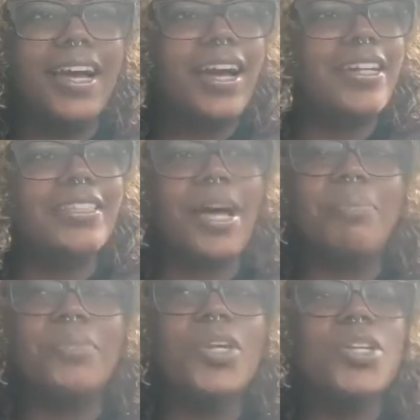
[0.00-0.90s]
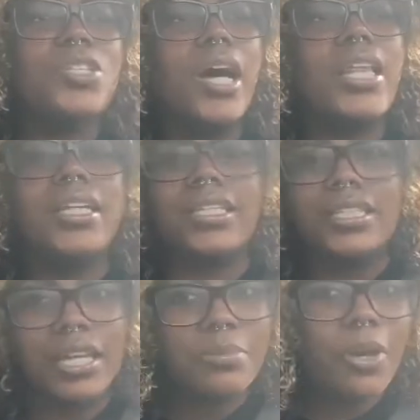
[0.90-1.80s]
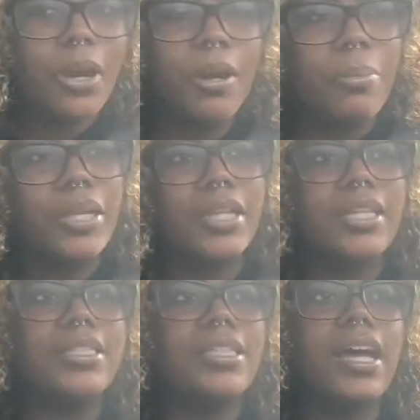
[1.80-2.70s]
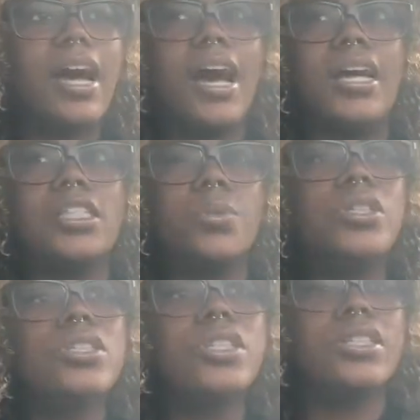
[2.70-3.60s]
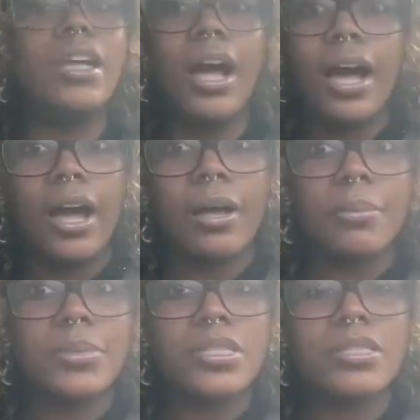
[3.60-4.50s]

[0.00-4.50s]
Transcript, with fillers: I gotta stop. So I like detached my armpits. I switched to Tom's,